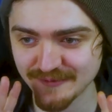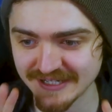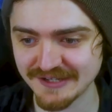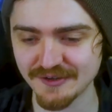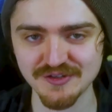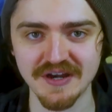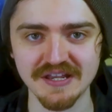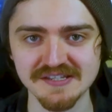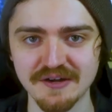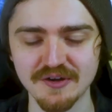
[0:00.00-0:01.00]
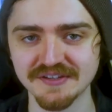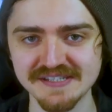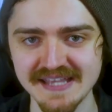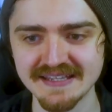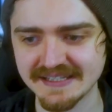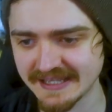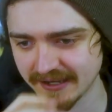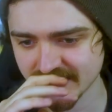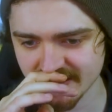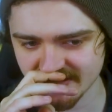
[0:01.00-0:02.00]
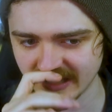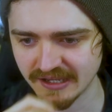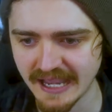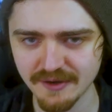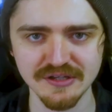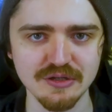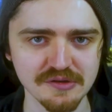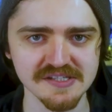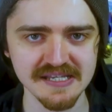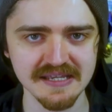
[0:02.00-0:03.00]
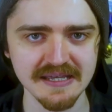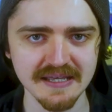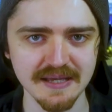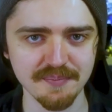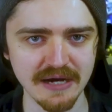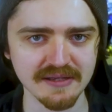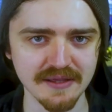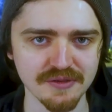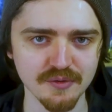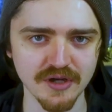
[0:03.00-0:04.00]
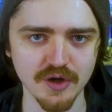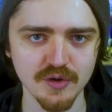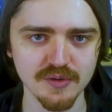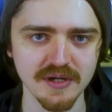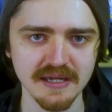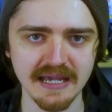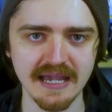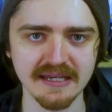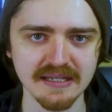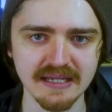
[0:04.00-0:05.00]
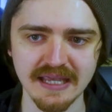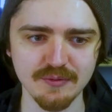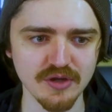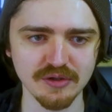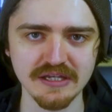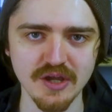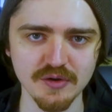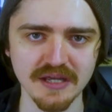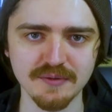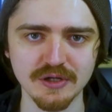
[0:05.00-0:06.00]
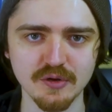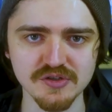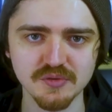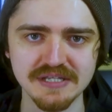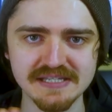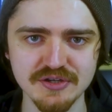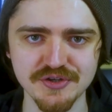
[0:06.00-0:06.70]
I'm really not trying to sound condescending there. It's just like, how can you not see that Barry let Thawne go and he would only know that it would cause all these